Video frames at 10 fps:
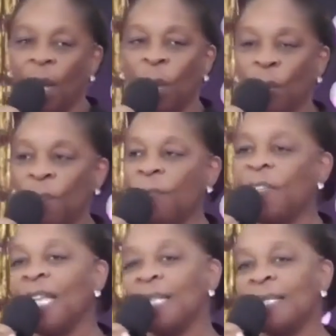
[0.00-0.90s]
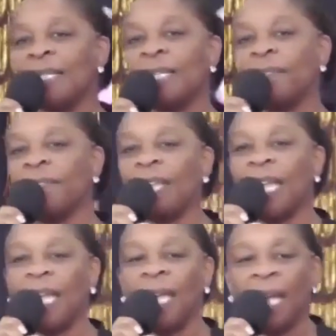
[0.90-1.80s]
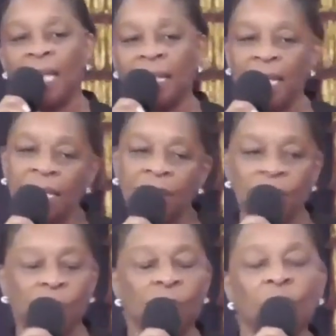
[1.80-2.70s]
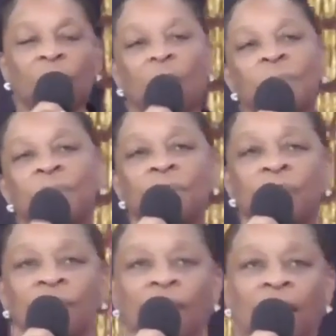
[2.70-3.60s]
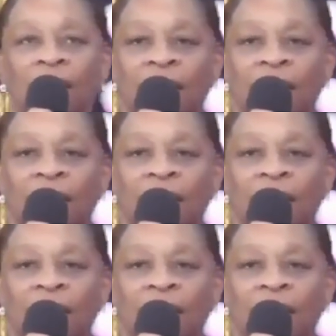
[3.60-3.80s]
who feels as if they need to draw closer to God,